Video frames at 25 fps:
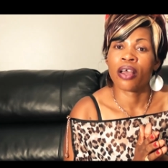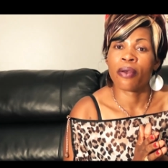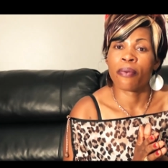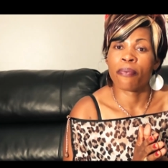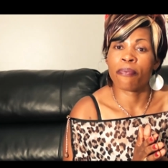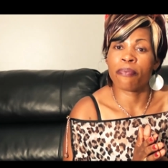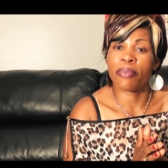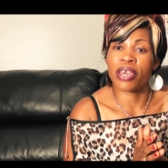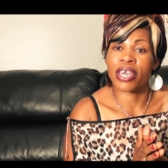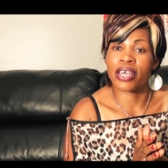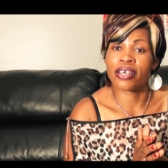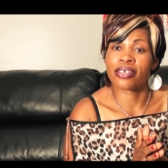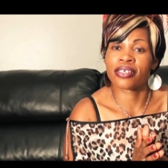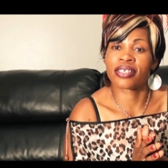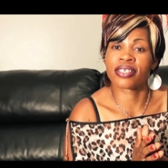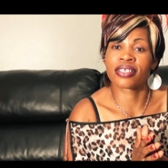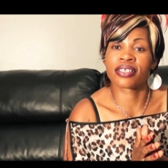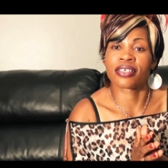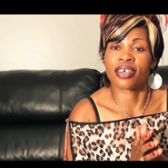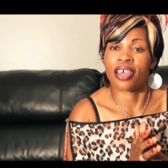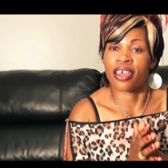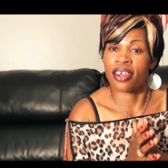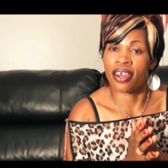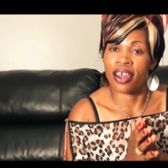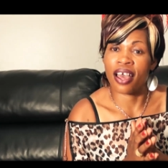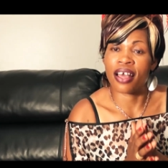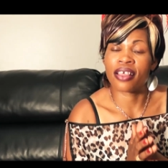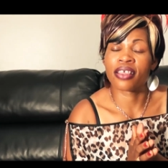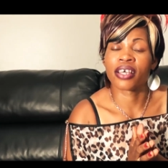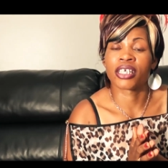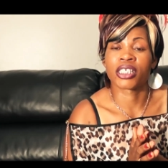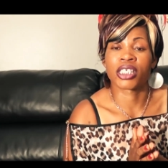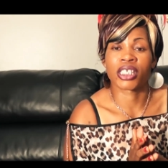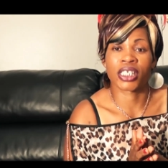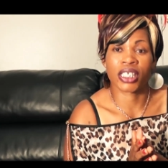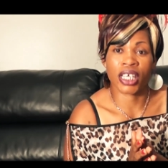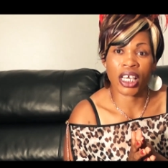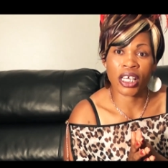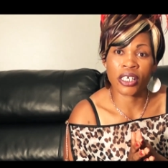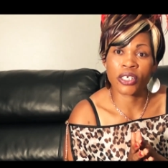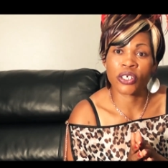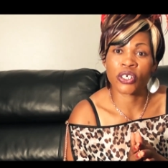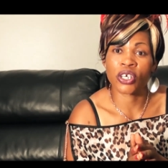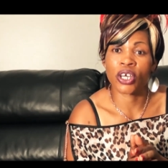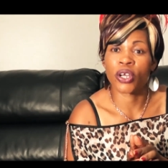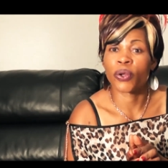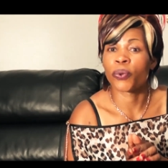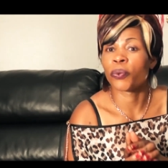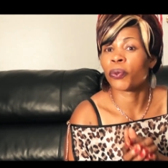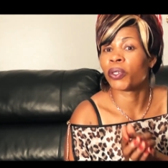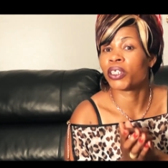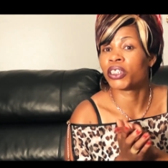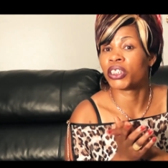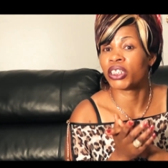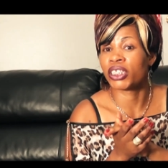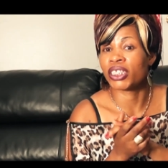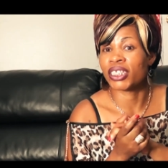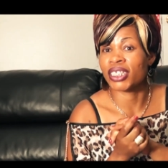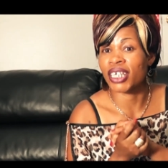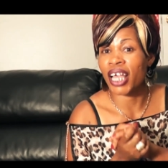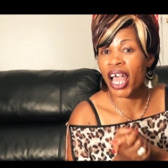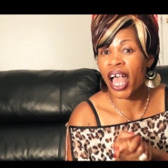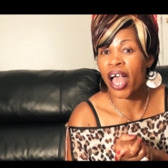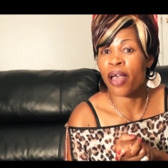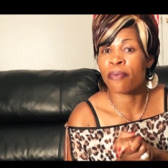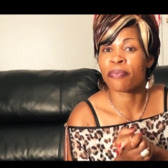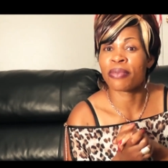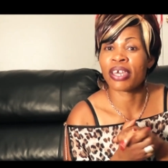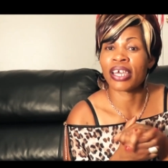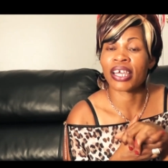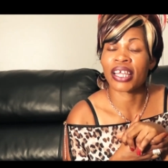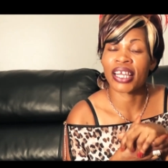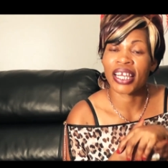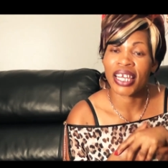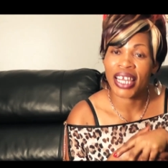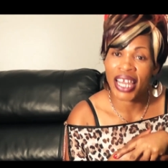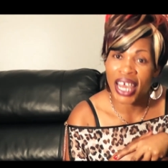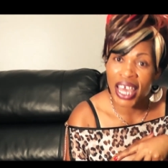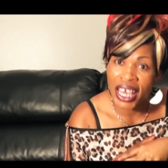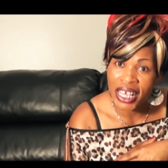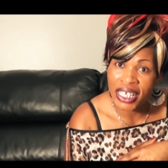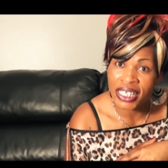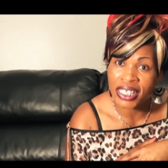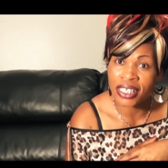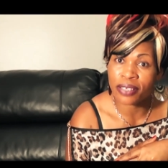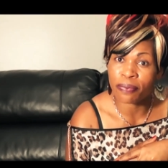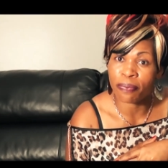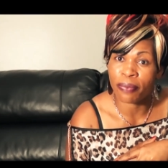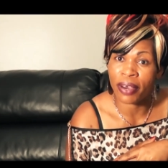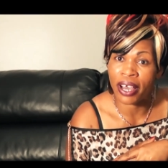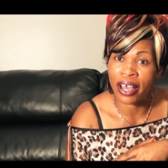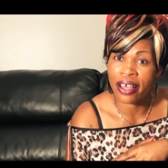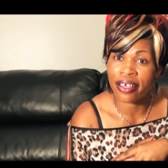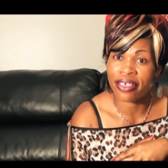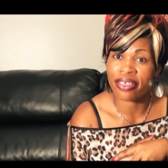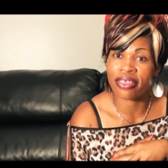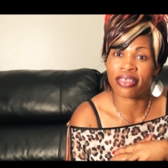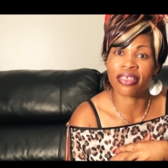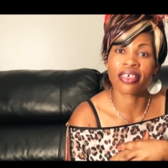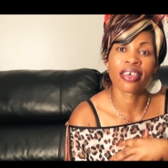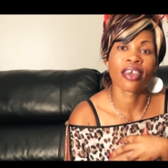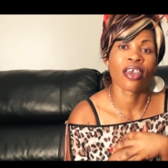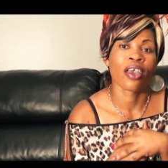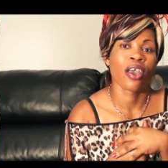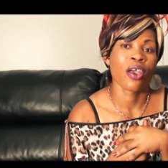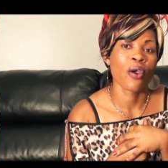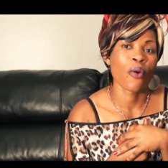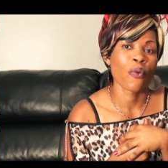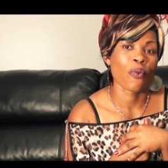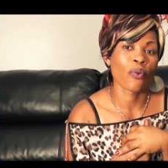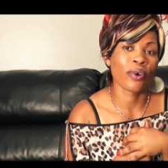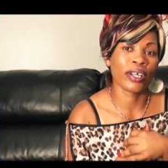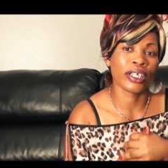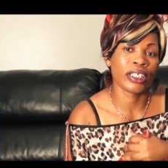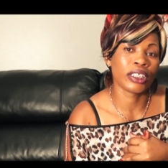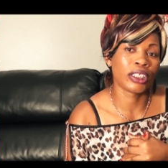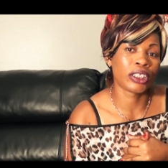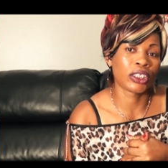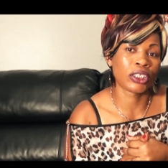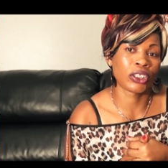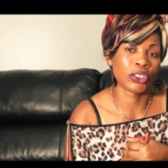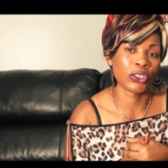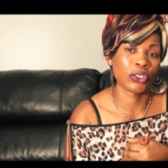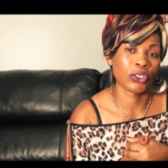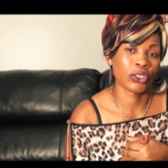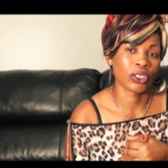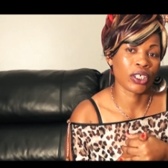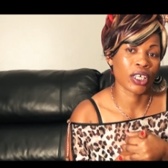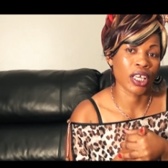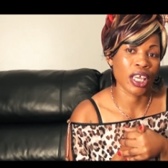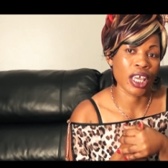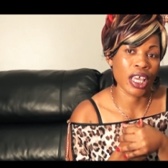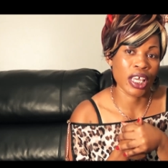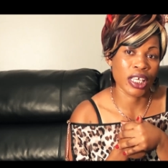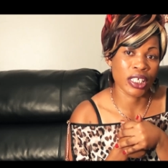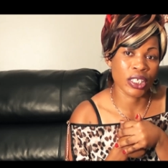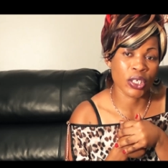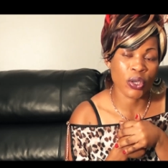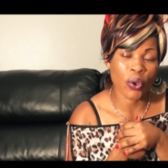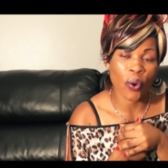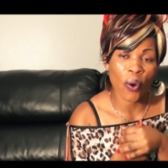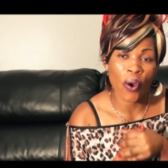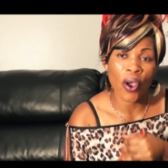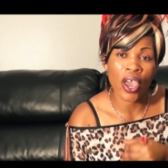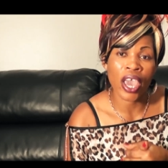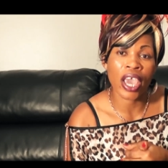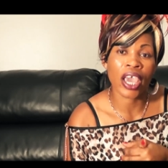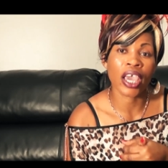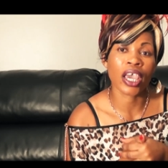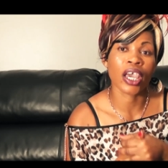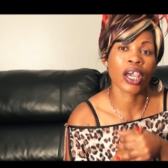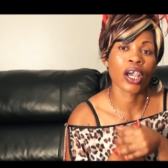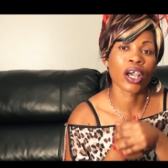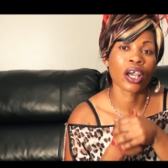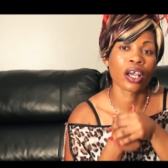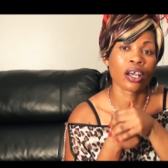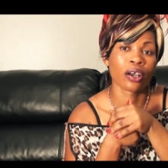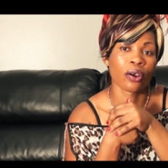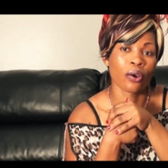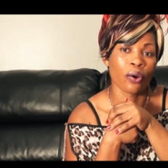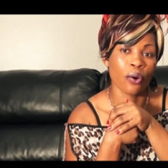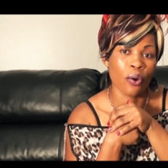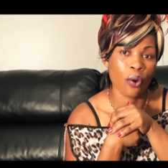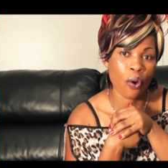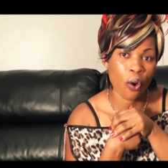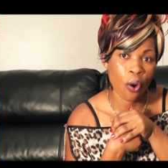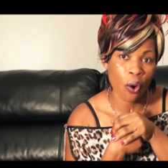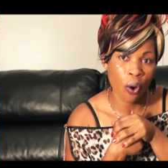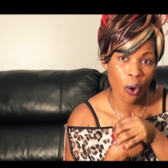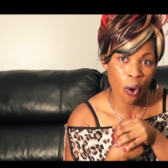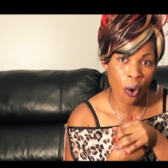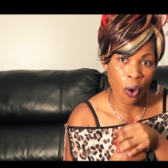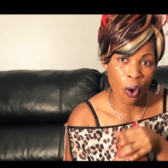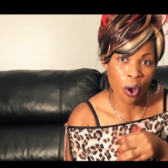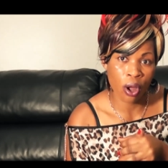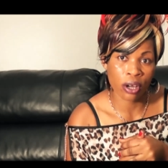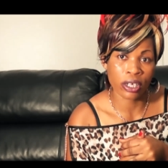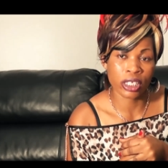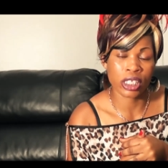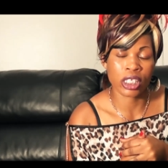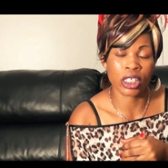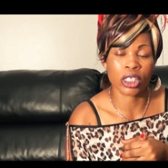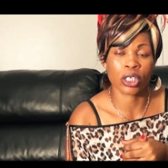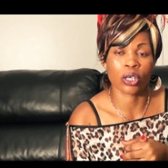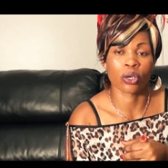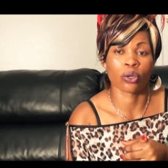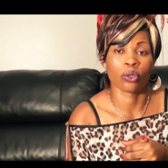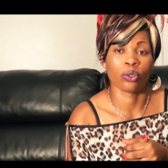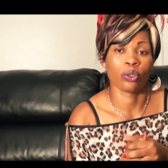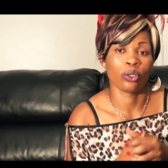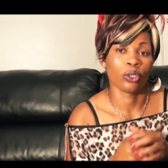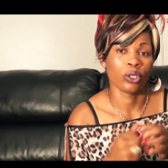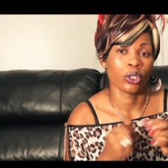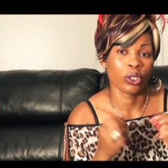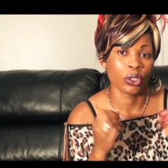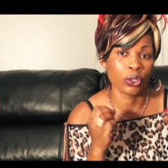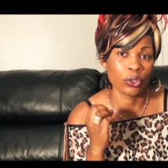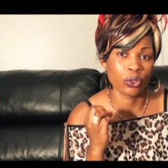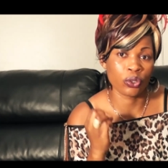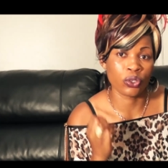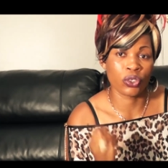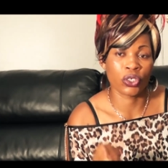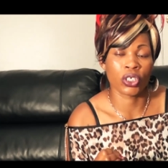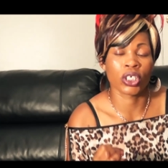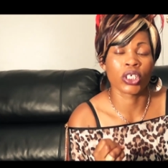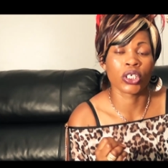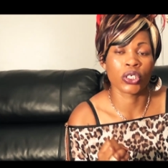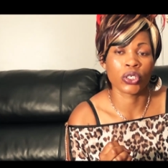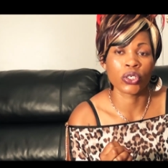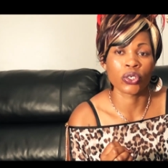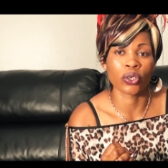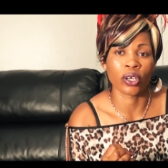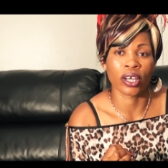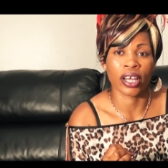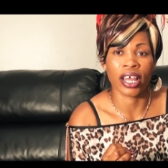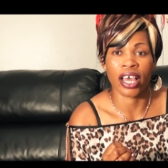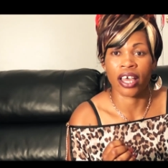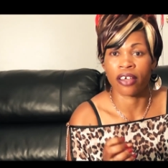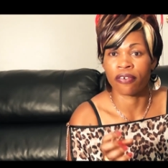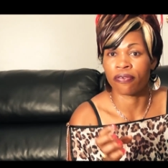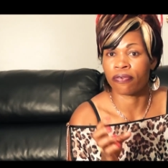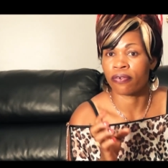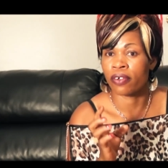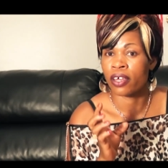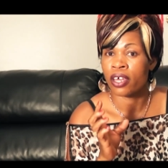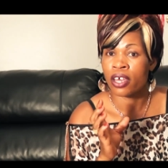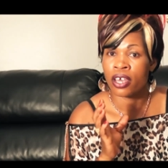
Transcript: miss another session which is coming next month, which is going also to change your life.